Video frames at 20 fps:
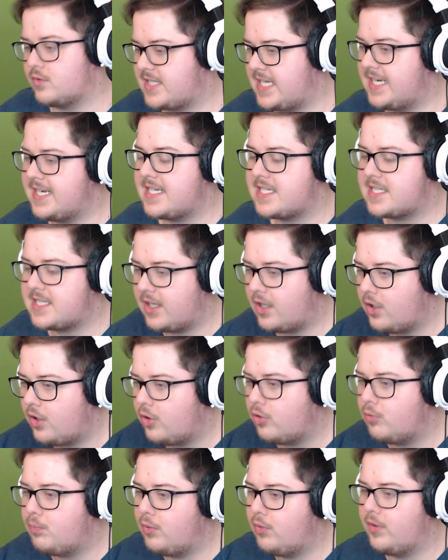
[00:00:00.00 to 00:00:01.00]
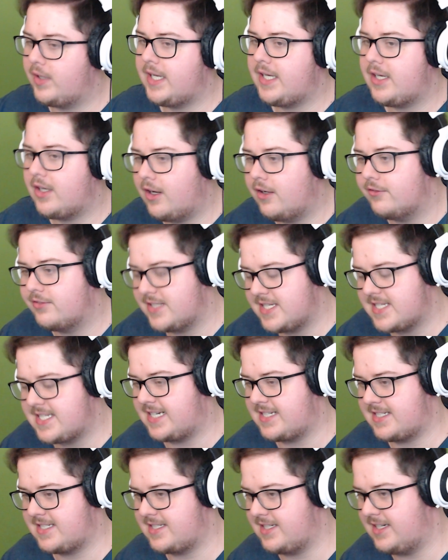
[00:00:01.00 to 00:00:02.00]
That is the whole point of this
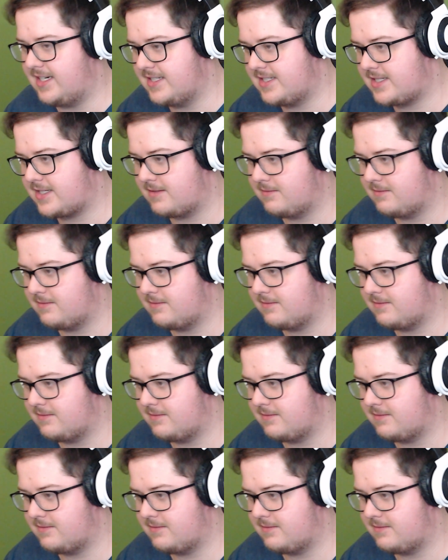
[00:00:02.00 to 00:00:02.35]
exercise.